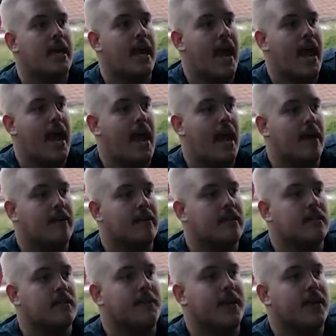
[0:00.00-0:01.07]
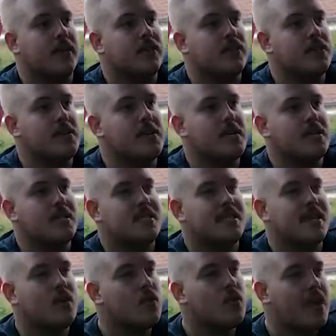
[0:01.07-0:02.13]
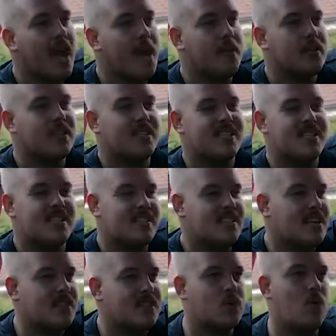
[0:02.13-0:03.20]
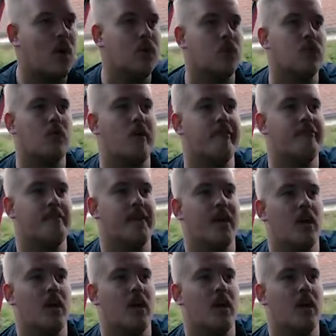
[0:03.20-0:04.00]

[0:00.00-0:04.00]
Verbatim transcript: uh, because single cam, but it just doesn't quite look right for me.